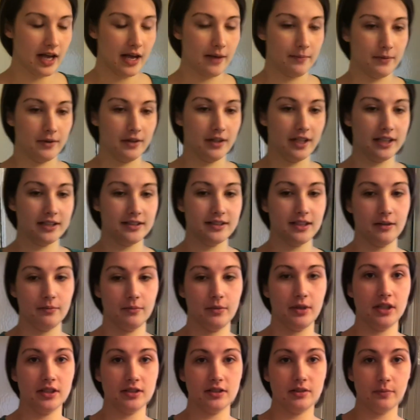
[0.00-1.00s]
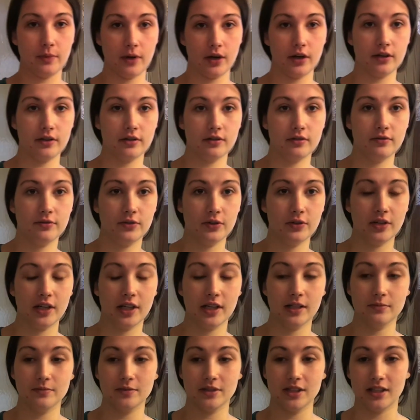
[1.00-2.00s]
happen like 10 minutes apart 3
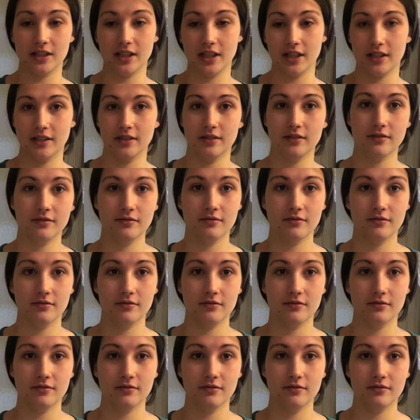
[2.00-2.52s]
times, and then